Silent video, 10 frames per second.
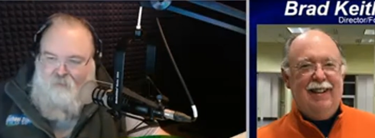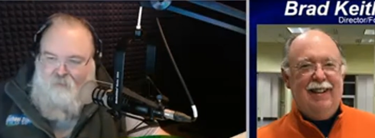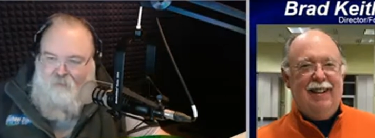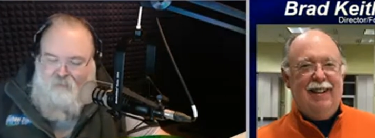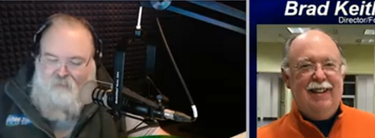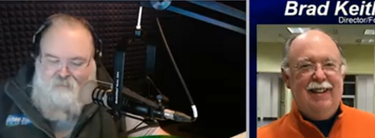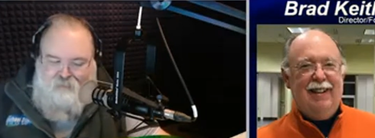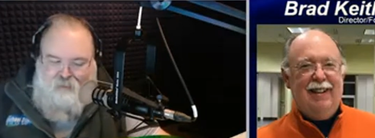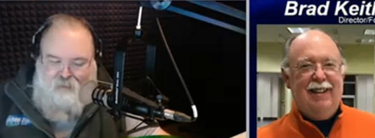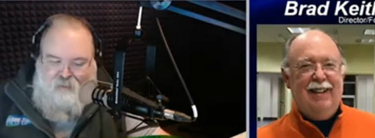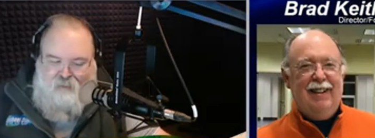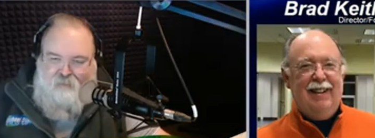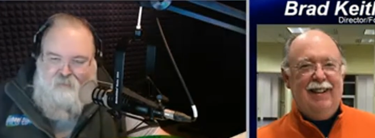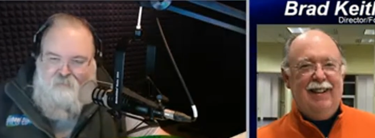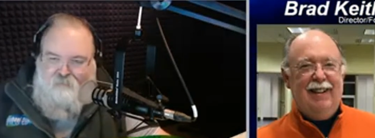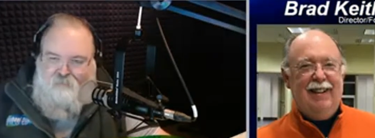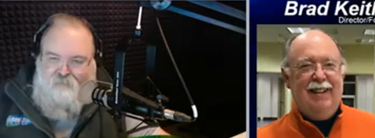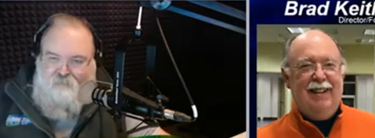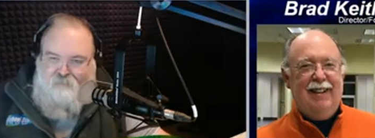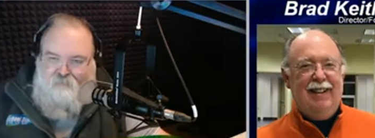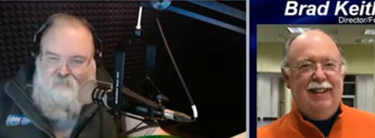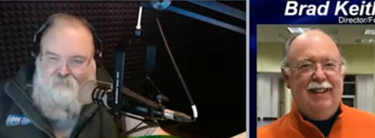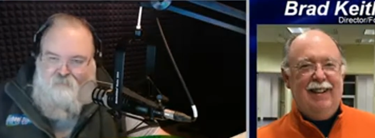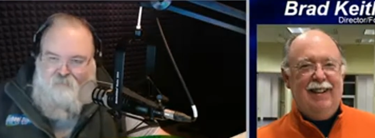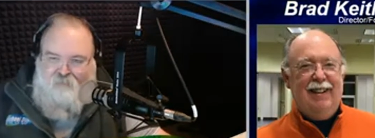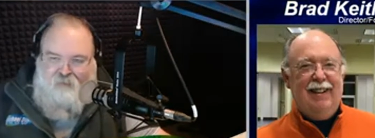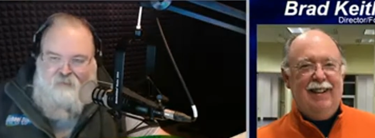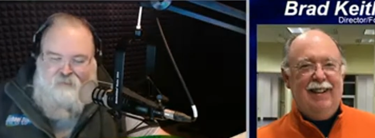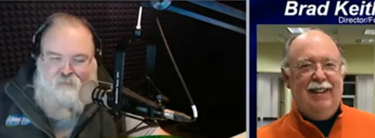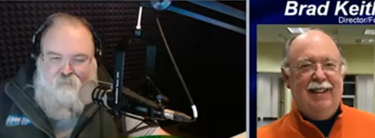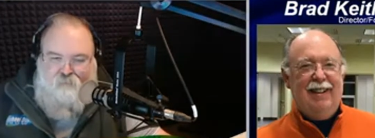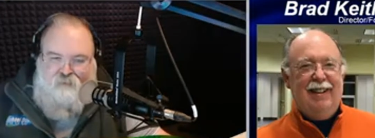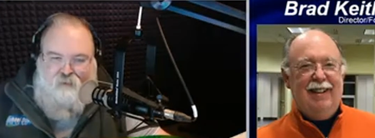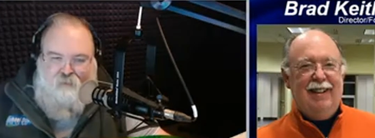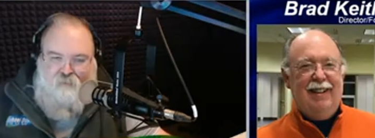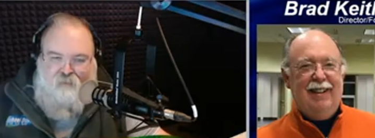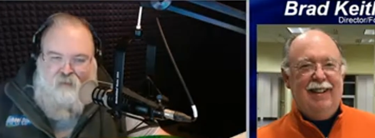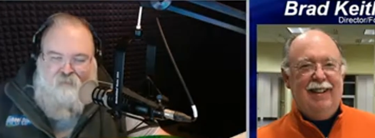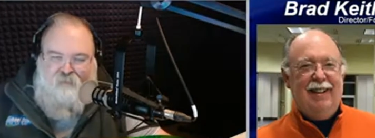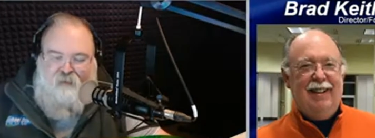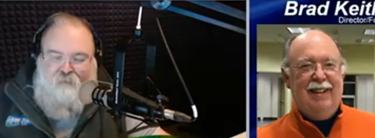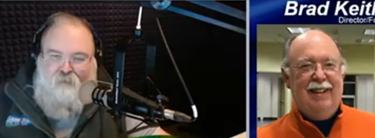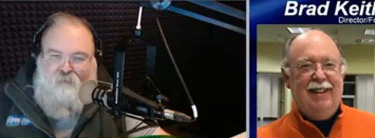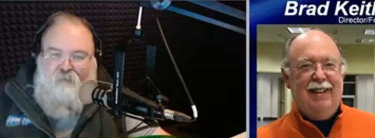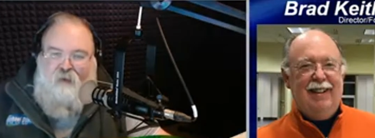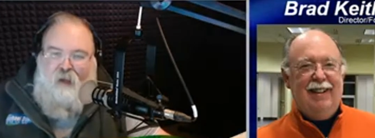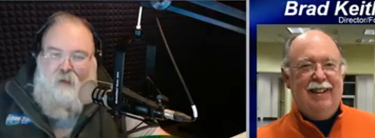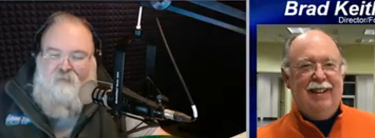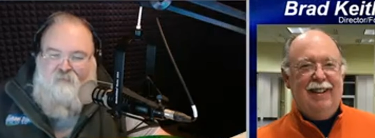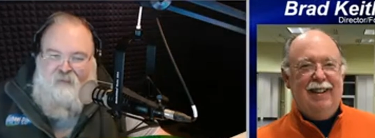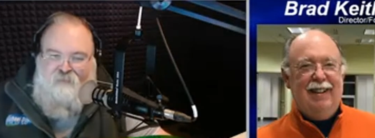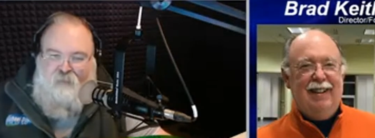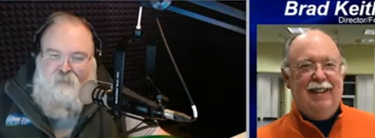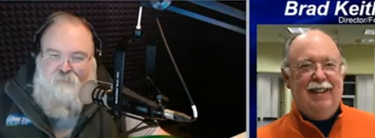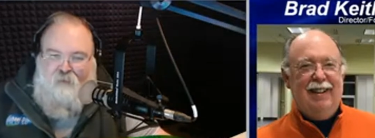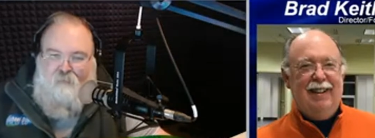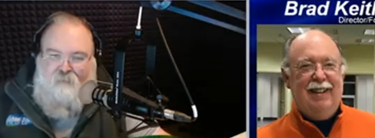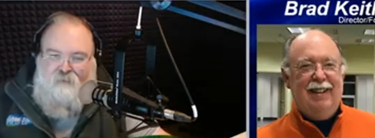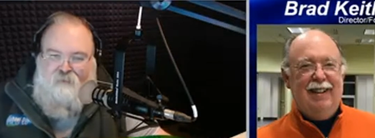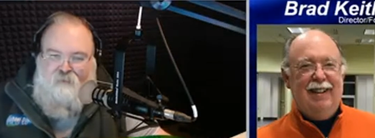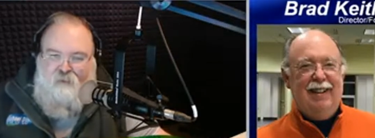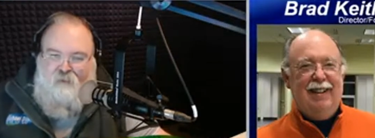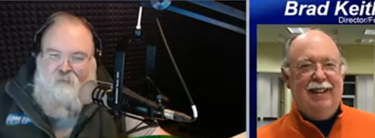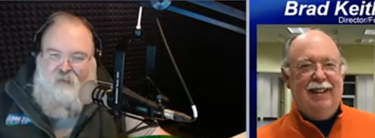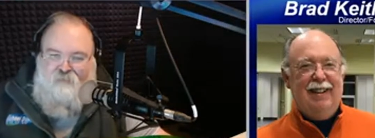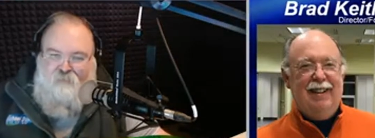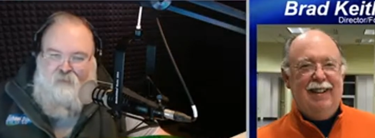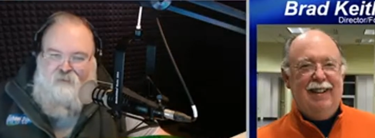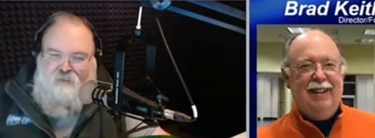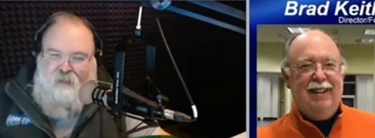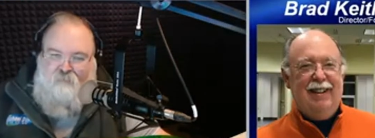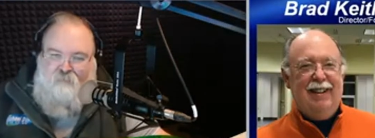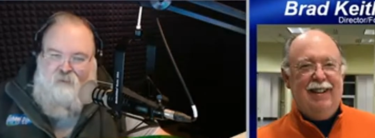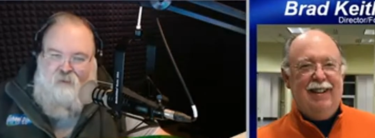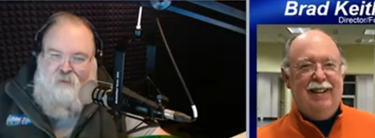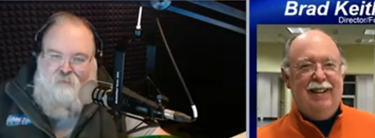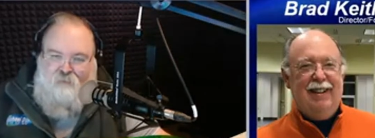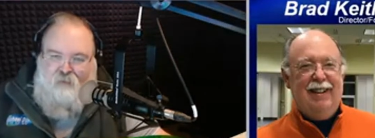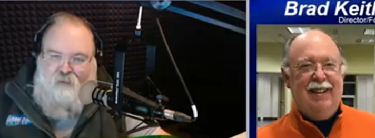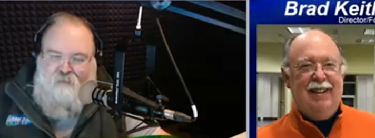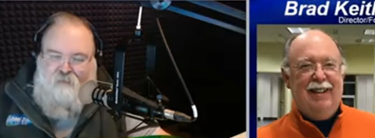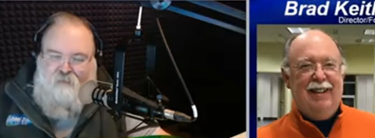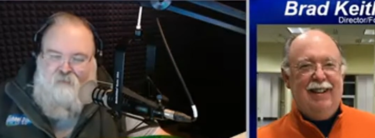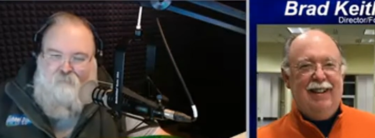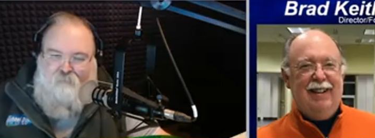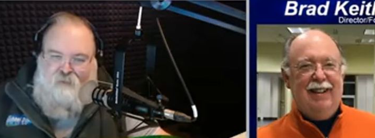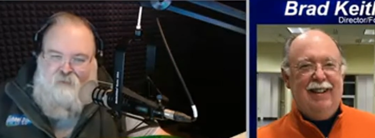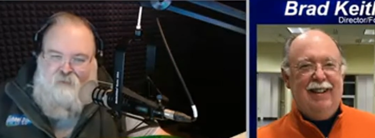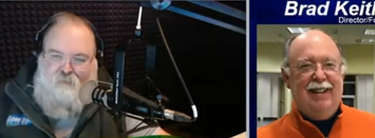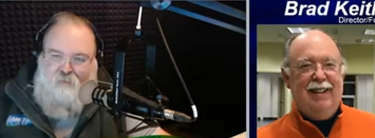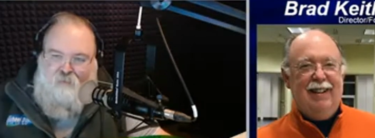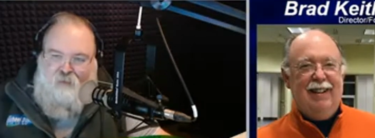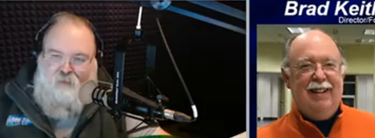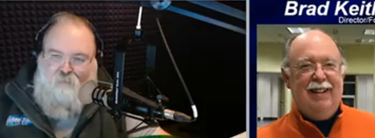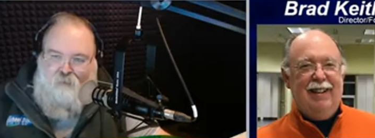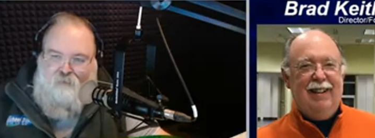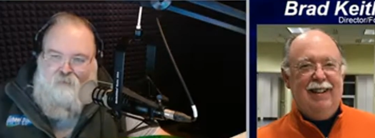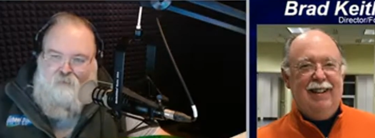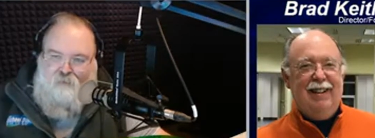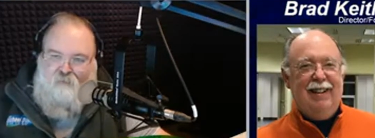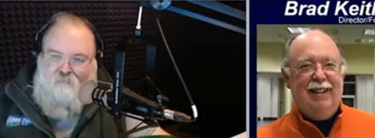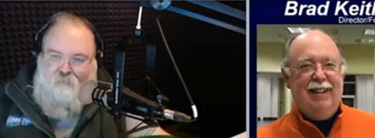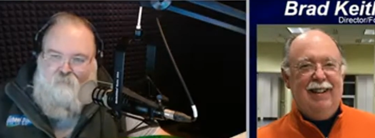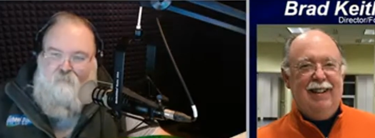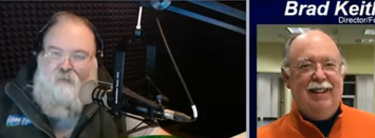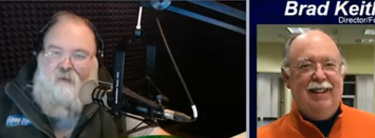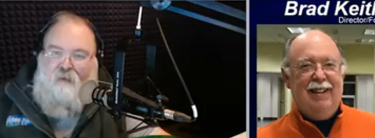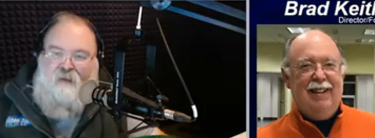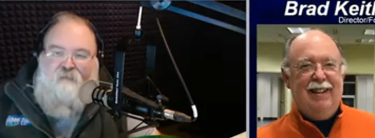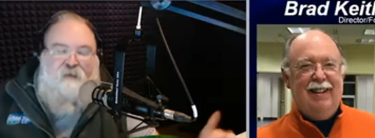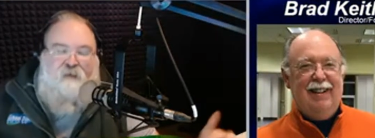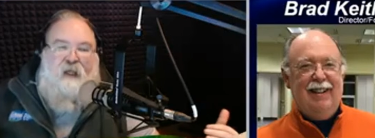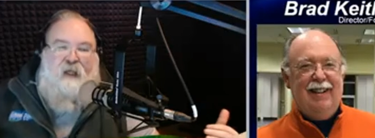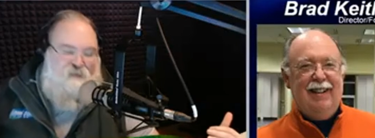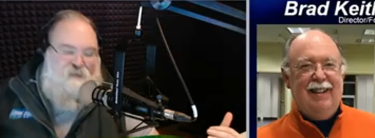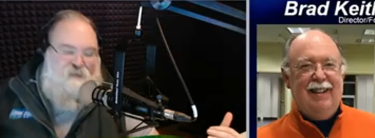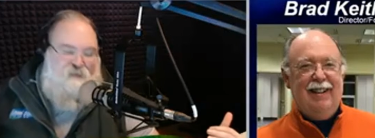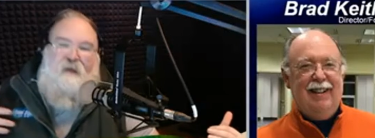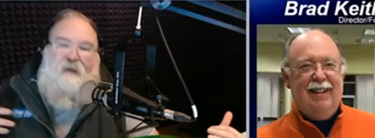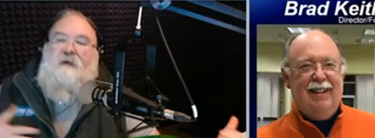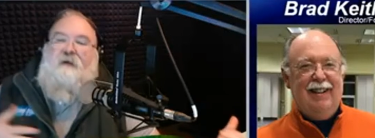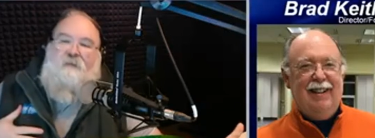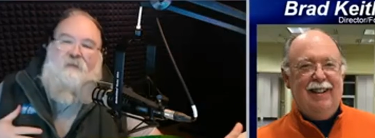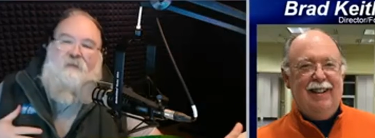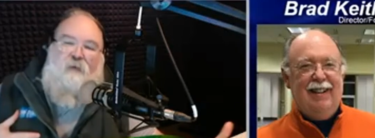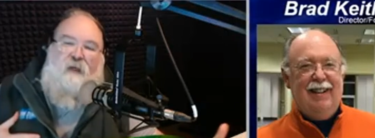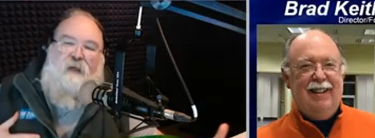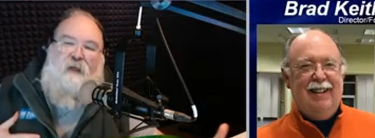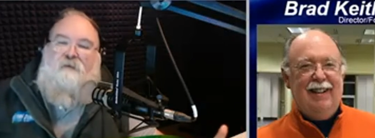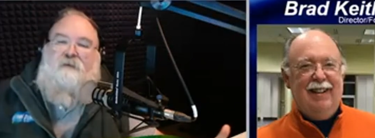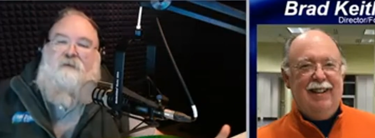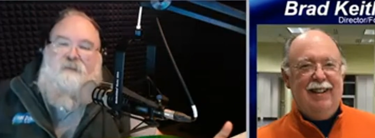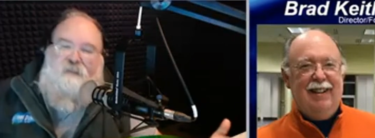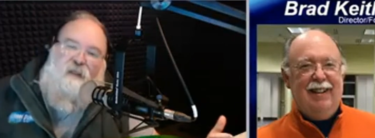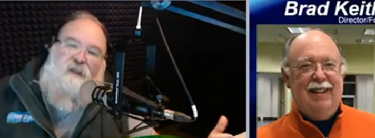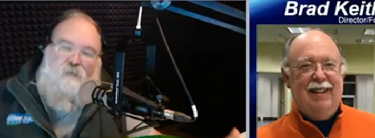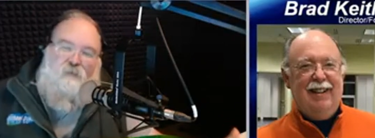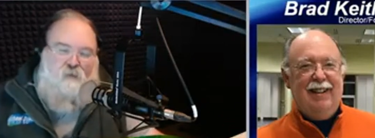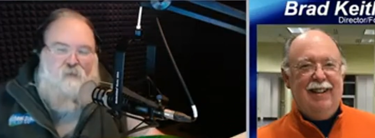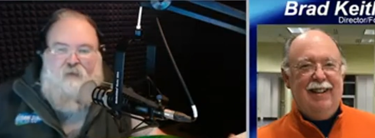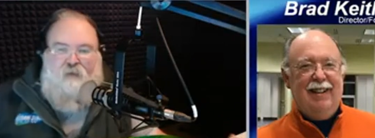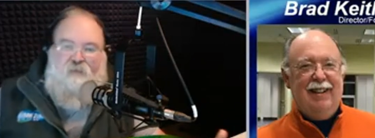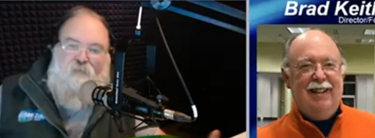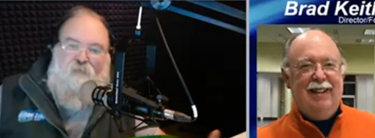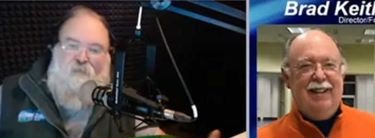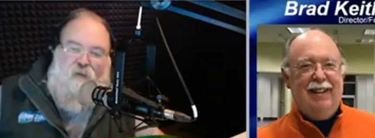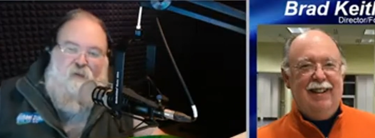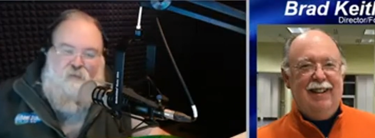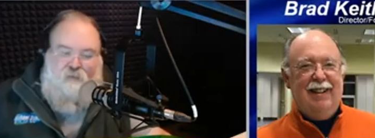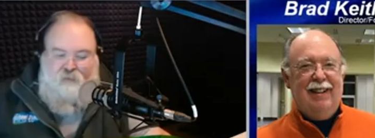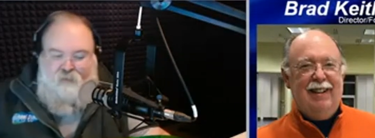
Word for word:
Speaker 1: I, I got to say, I think I still would have stuck with it. I think I would have. I mean, that's what I promised. That's what I said I was going to do, even if I was going to be only a one term governor or maybe even less. Maybe the recall continued, although I think the recall